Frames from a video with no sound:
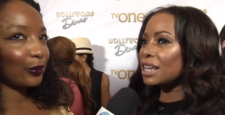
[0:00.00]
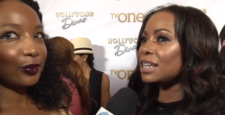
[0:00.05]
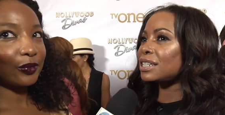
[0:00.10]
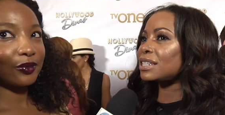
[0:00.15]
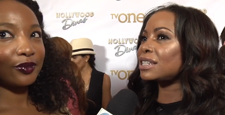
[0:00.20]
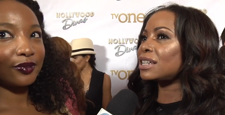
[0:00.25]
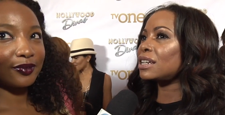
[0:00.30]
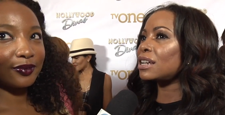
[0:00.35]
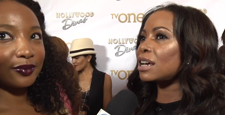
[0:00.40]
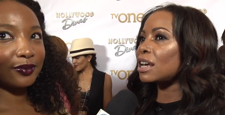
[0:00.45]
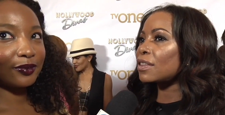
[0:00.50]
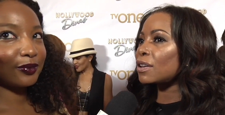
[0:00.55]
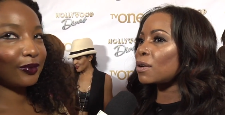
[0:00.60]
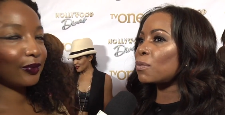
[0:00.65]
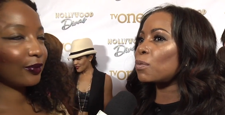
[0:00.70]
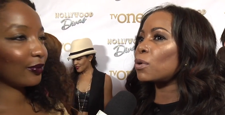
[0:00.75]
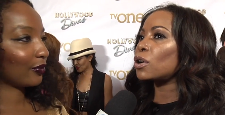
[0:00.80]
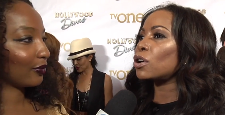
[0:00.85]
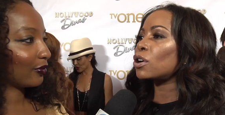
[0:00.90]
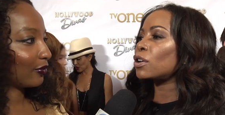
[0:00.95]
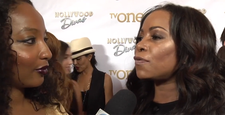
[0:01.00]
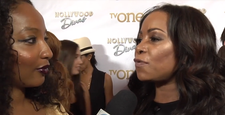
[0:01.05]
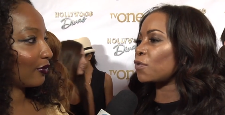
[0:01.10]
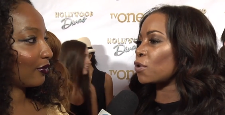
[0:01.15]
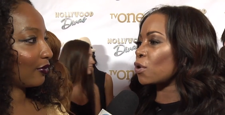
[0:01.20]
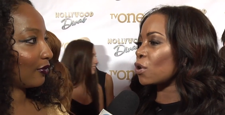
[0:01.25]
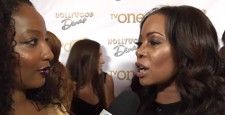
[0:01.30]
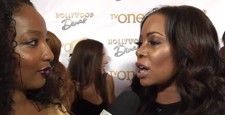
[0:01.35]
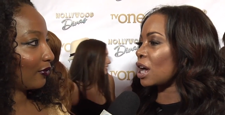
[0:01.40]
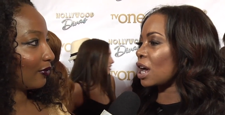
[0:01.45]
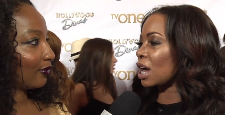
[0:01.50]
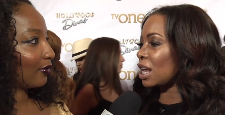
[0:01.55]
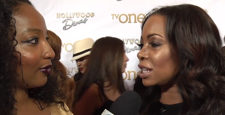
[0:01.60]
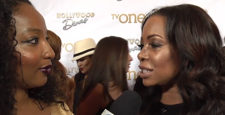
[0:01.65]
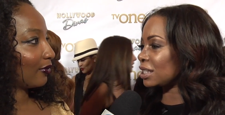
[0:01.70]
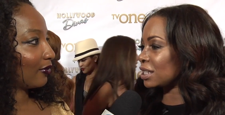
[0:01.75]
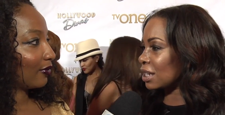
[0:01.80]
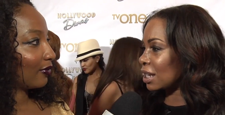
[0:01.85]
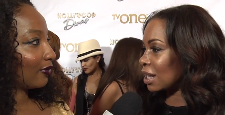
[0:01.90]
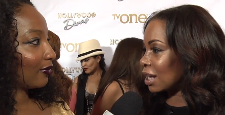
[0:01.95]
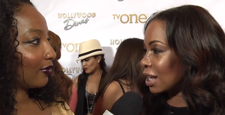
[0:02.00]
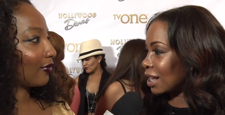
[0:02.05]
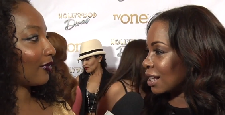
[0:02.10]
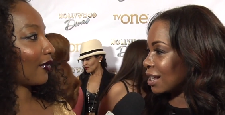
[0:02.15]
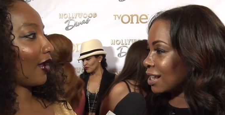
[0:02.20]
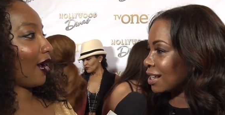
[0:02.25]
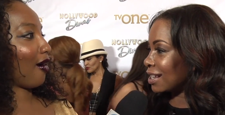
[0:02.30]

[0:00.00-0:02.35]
Speaker 1: is another word for a hustler.